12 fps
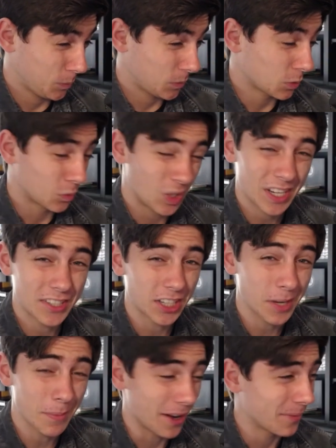We're not going to
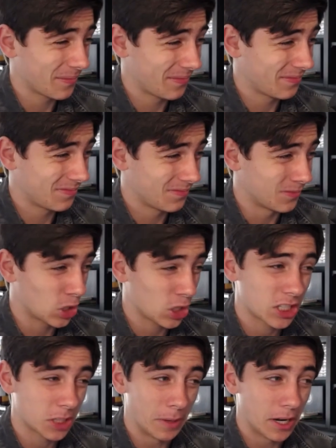talk about it. We're not
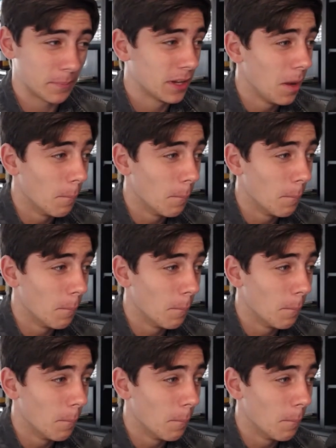going to talk about it.